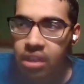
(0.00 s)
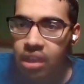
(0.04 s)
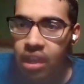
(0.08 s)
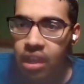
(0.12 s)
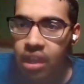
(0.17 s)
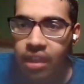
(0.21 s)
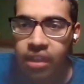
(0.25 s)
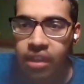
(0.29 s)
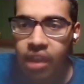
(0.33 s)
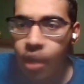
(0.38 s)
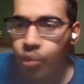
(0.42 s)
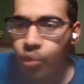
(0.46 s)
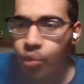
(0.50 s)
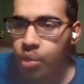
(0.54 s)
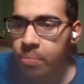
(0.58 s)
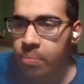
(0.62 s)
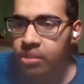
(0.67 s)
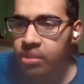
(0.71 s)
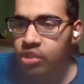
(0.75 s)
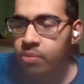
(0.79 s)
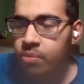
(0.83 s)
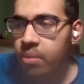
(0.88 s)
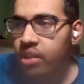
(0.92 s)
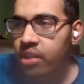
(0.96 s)
And I wouldn't be
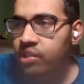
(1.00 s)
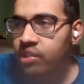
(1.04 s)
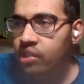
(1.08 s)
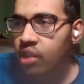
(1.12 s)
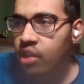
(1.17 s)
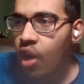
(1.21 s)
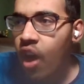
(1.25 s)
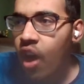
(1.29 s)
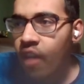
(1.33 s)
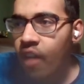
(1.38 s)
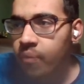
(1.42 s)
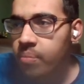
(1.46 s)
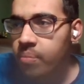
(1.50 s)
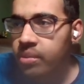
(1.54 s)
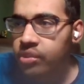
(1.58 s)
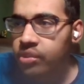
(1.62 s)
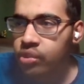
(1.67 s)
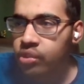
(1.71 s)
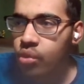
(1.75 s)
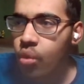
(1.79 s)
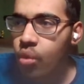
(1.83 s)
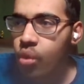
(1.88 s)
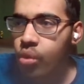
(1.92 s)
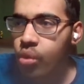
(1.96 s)
surprised, like, Hoffman
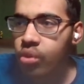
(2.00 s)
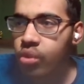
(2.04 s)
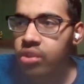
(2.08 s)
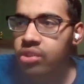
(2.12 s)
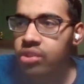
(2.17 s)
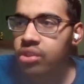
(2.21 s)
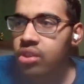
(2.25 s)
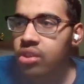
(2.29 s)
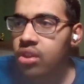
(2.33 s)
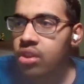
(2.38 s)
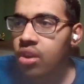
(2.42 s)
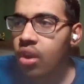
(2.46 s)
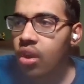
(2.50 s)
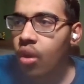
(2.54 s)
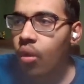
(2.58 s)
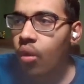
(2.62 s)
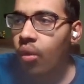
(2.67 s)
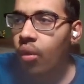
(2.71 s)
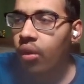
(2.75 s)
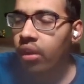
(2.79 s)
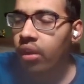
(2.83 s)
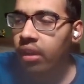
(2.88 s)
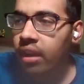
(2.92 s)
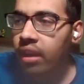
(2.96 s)
scores
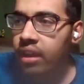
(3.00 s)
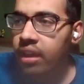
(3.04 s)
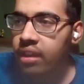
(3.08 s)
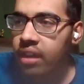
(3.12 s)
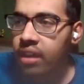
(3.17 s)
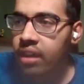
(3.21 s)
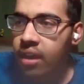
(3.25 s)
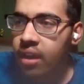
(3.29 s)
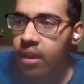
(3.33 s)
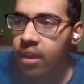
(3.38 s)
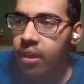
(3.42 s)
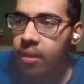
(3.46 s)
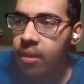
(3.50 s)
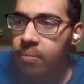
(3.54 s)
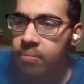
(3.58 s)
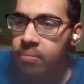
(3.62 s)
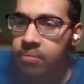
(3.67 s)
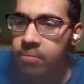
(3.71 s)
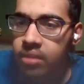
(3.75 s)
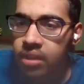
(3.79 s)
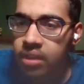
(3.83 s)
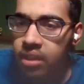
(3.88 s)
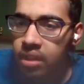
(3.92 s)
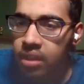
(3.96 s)
or, like,
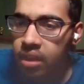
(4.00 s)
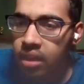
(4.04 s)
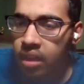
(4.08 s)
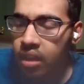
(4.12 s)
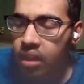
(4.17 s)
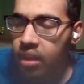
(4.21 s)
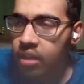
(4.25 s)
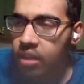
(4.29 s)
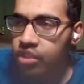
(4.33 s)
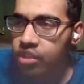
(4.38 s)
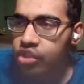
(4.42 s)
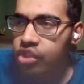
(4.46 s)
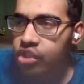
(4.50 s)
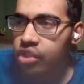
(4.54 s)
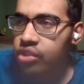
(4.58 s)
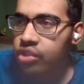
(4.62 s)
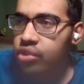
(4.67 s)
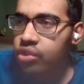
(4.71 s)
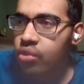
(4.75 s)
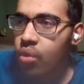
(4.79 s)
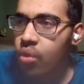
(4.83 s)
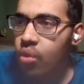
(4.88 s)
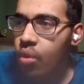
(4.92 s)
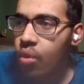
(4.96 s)
Schick
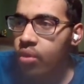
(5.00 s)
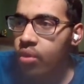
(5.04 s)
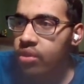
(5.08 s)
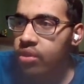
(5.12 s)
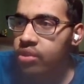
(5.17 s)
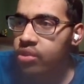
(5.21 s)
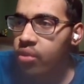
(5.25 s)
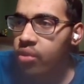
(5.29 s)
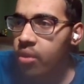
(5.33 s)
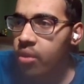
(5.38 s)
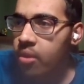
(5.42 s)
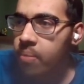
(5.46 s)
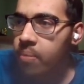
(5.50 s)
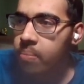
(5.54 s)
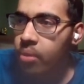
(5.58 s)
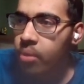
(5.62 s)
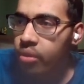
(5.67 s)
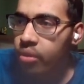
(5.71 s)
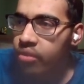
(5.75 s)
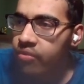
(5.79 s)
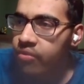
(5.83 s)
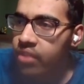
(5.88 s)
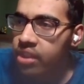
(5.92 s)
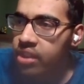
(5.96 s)
scores or
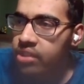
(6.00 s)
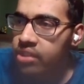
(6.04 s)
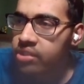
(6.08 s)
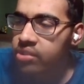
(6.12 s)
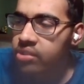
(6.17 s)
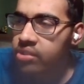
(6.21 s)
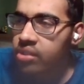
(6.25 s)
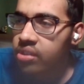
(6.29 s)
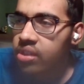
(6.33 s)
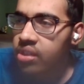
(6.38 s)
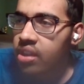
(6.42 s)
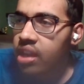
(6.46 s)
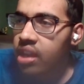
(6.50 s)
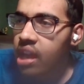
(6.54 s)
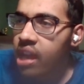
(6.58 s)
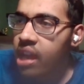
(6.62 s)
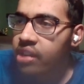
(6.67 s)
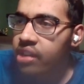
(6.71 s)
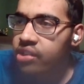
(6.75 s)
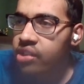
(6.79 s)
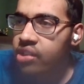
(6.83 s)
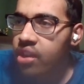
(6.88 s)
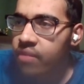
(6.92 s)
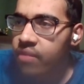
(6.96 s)
Boniface. I
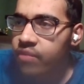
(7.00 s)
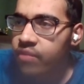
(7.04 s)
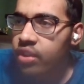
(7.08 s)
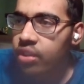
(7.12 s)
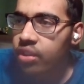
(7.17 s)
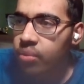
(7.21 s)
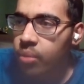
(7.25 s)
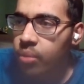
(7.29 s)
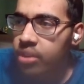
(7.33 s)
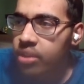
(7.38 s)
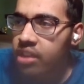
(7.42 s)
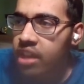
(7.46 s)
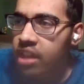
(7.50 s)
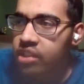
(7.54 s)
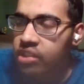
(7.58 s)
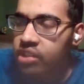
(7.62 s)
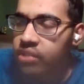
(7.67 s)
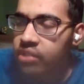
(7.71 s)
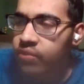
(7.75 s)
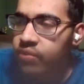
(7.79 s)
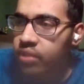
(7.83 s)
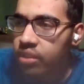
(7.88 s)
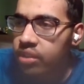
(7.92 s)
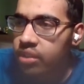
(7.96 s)
just got a feeling
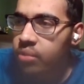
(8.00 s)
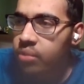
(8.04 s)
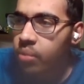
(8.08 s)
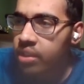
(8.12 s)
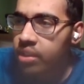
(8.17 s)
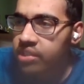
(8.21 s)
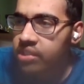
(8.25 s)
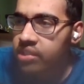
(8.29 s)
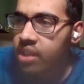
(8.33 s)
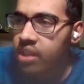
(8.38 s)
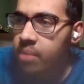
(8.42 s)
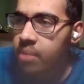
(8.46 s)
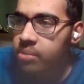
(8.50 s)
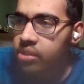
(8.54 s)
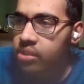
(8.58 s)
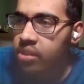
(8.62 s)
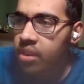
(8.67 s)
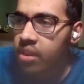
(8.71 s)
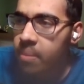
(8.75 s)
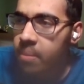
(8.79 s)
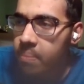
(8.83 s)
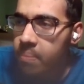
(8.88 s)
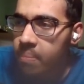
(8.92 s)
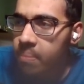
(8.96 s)
West Ham is going
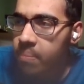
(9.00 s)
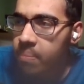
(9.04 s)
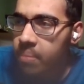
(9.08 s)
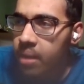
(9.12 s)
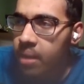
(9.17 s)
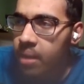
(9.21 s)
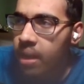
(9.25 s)
to